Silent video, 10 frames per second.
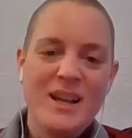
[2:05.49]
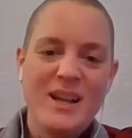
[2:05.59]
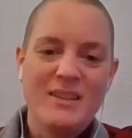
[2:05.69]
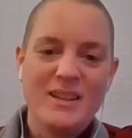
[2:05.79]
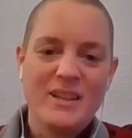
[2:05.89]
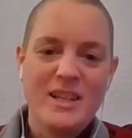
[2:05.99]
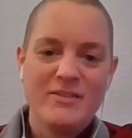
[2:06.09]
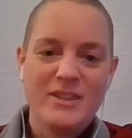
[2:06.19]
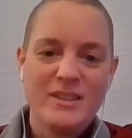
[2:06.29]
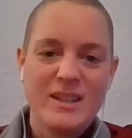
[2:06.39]
And then he
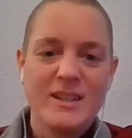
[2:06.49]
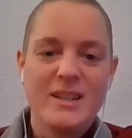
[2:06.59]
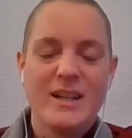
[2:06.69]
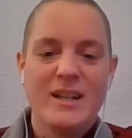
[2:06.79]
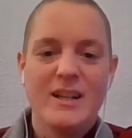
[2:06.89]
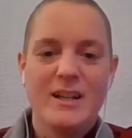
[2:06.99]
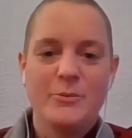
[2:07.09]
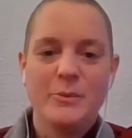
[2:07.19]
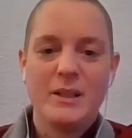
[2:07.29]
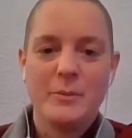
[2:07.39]
visited a
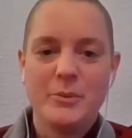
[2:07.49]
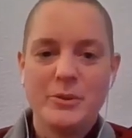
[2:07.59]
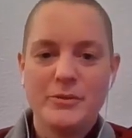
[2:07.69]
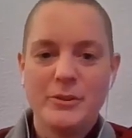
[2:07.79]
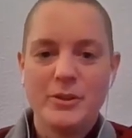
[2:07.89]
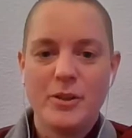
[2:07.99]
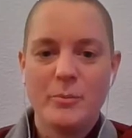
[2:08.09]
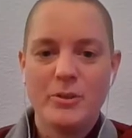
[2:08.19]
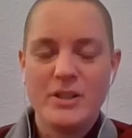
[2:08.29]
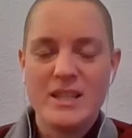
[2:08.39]
really beautiful
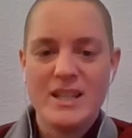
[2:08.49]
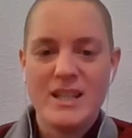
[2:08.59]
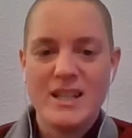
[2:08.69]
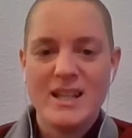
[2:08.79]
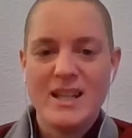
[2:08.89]
community,